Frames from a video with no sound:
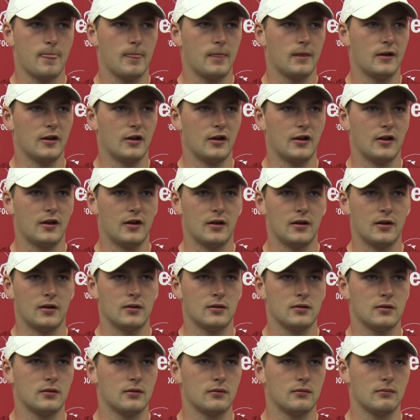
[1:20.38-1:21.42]
uh,
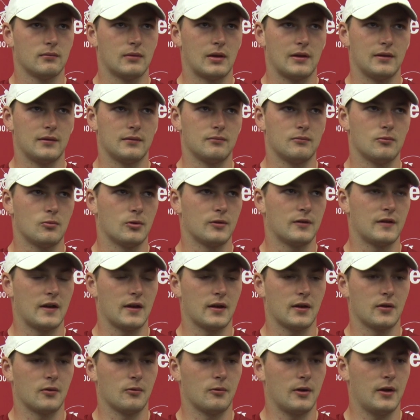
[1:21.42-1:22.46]
they were
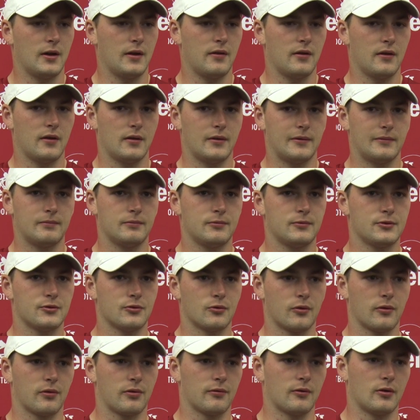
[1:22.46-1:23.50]
taking away the
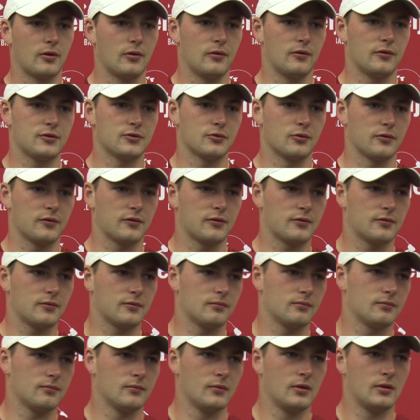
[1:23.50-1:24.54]
short throws, short
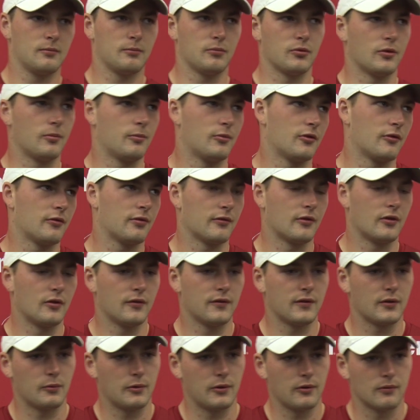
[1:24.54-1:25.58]
perimeter
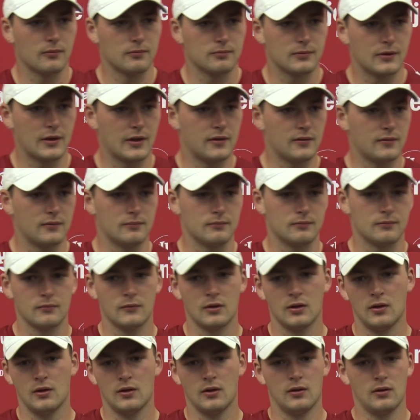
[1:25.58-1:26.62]
throws that we were getting
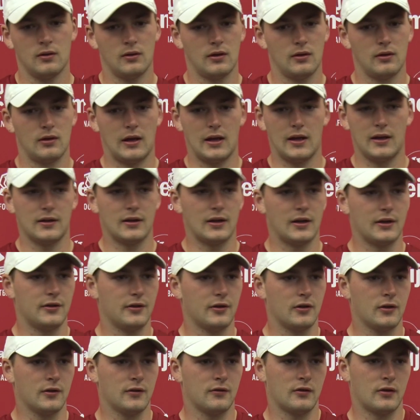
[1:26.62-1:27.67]
eight, nine
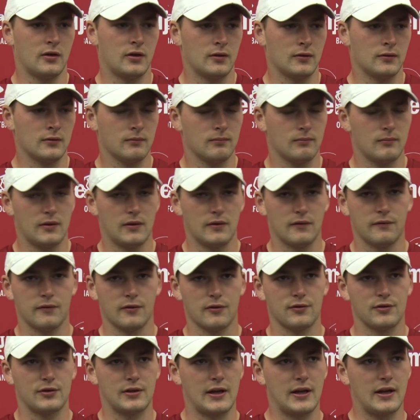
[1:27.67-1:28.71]
yards on in the
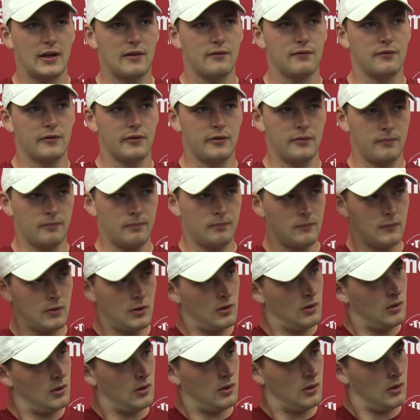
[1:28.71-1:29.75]
first half, and
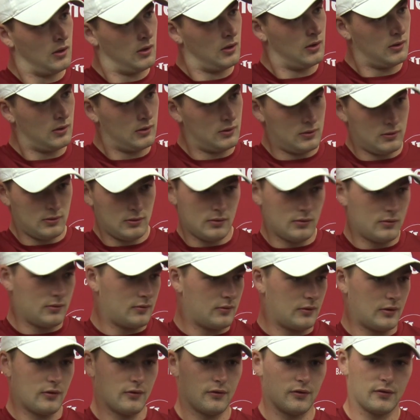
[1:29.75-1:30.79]

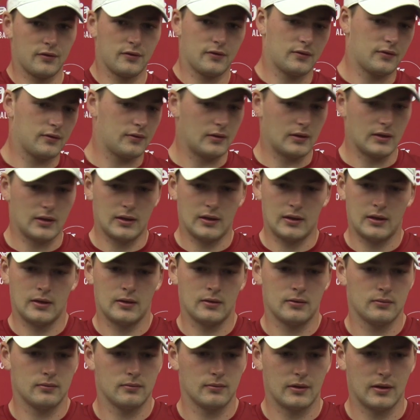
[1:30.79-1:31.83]
they're just uh,
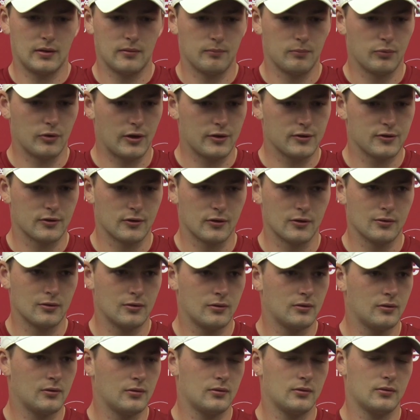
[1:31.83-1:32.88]
getting pressure,
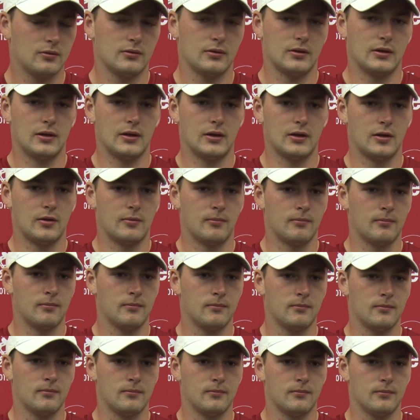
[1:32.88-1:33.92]
um,
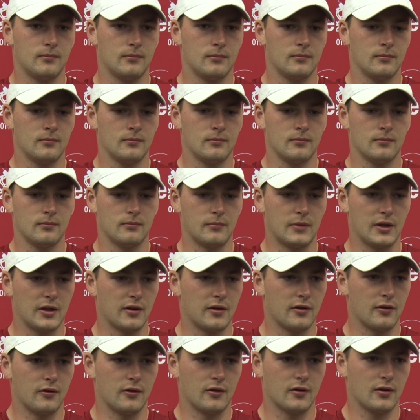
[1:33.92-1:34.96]
making
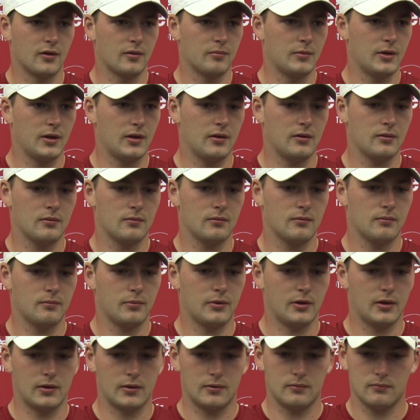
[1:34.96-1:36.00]
it hard on me.
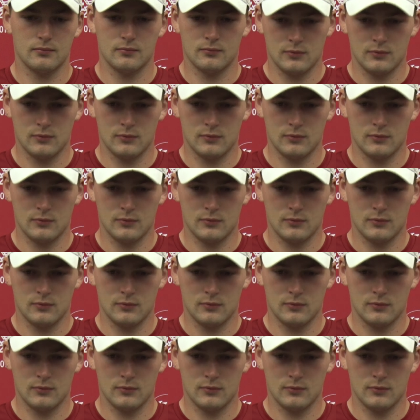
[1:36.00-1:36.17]
But